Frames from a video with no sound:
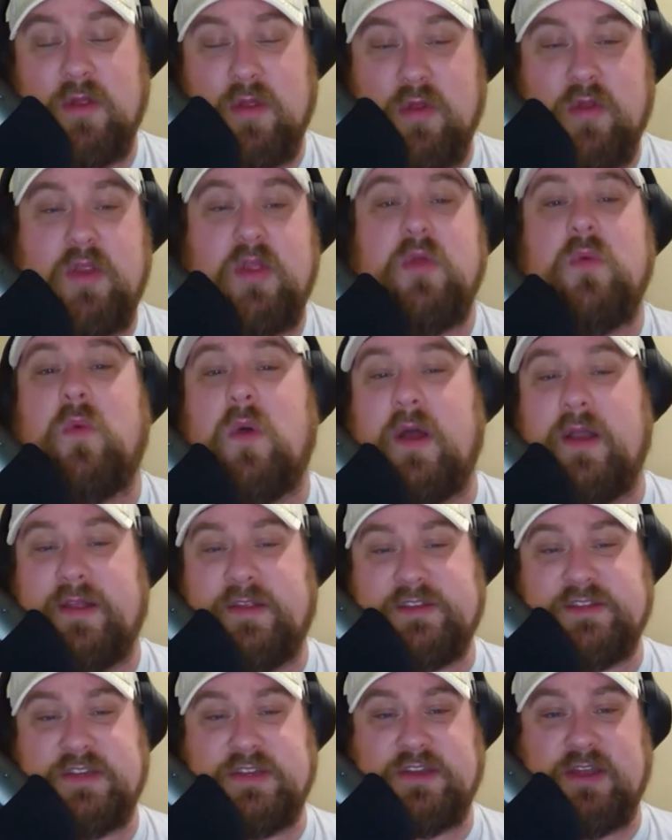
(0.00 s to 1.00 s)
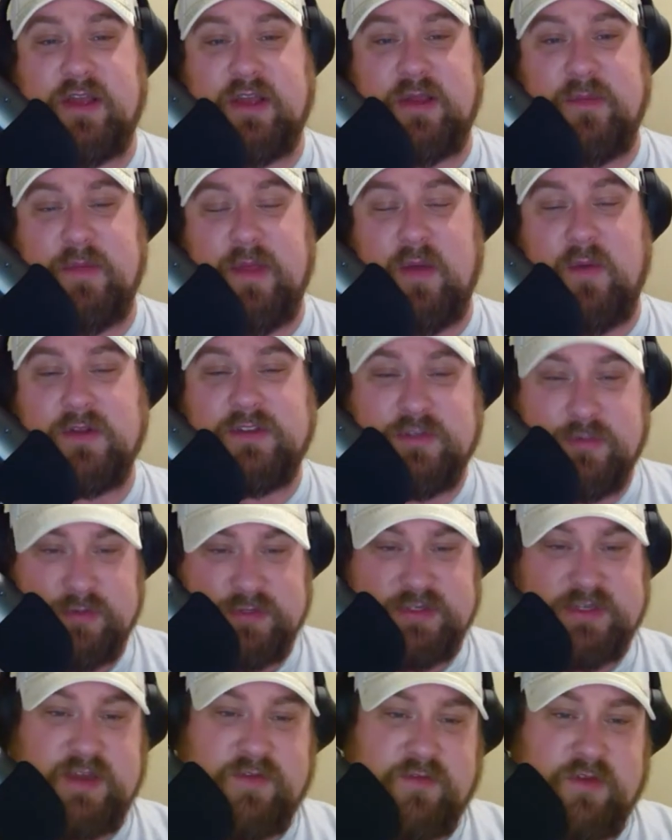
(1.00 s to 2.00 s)
Who do you want us to talk about? What's a
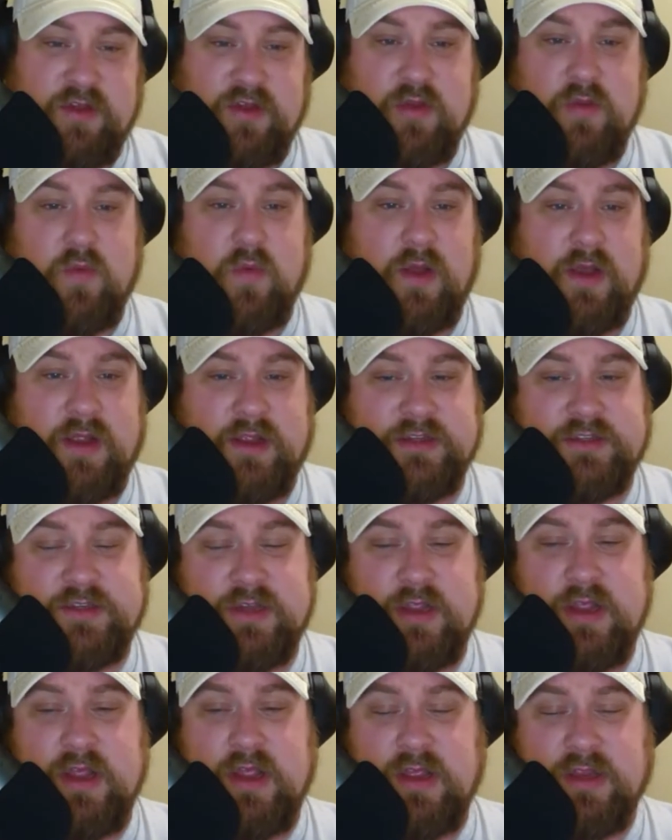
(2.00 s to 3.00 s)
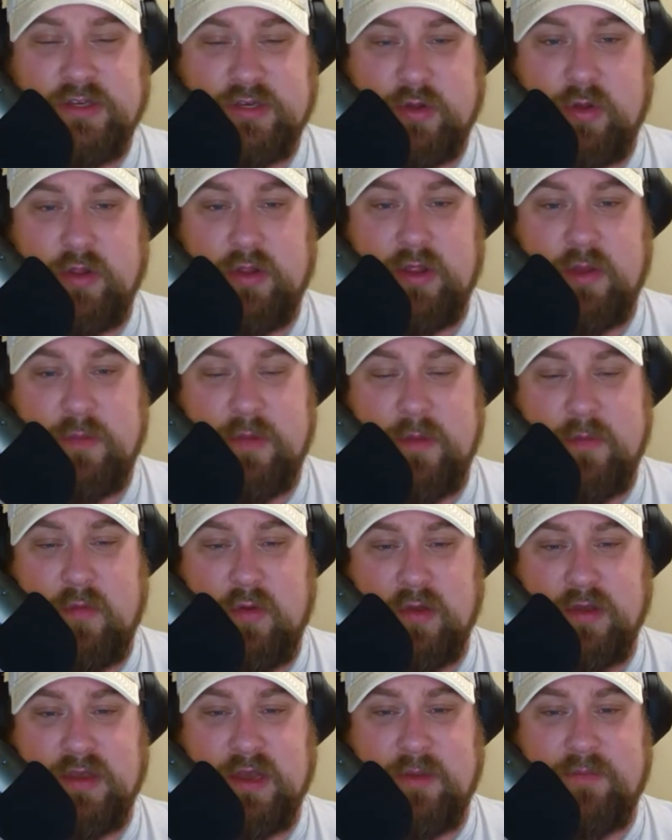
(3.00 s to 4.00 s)
receiver you want us to go a little bit
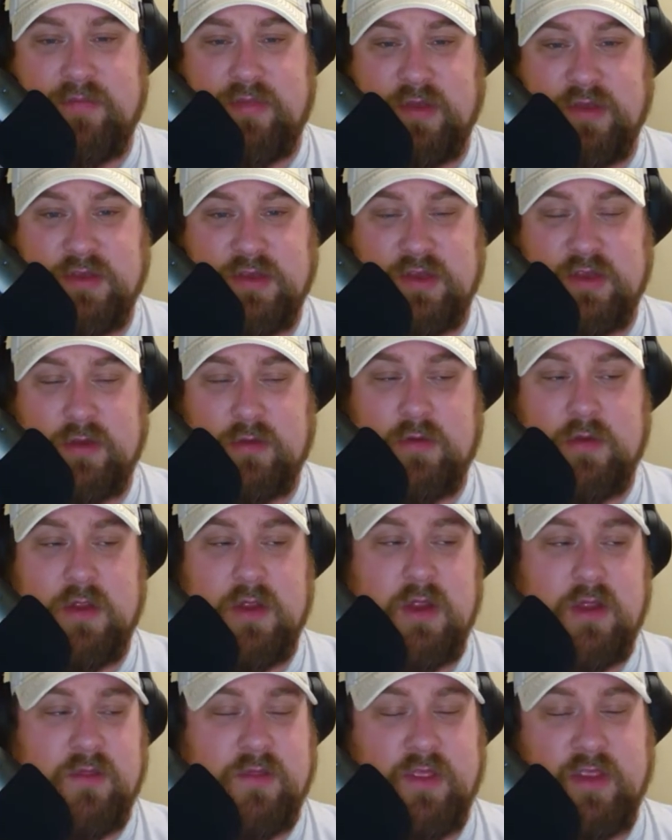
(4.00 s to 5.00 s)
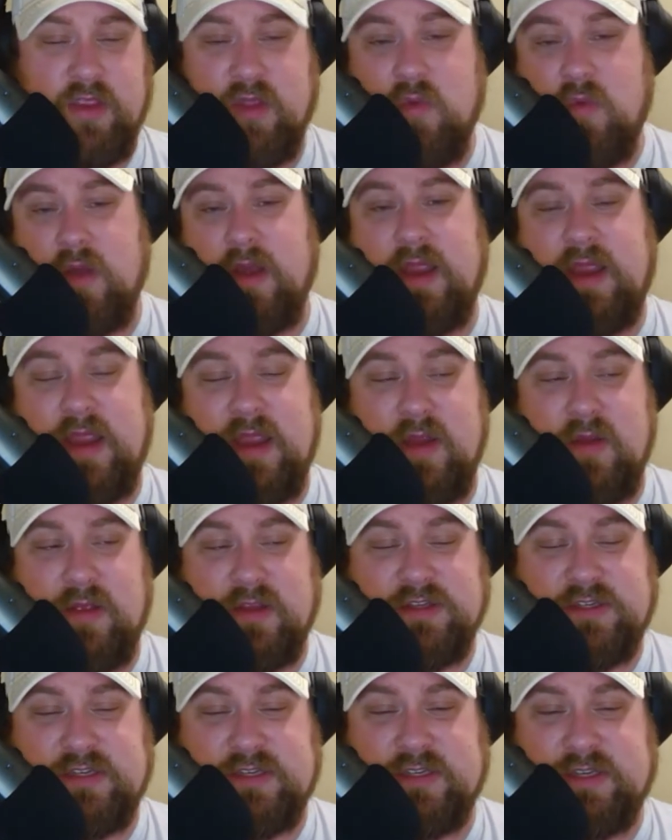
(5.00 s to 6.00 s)
more depth into that you want to hear
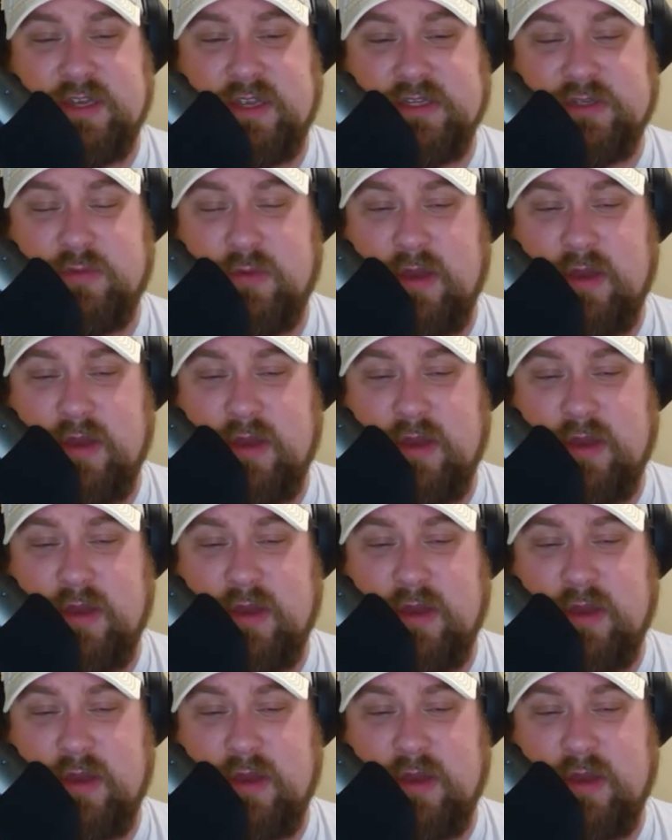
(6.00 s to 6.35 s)
us discuss?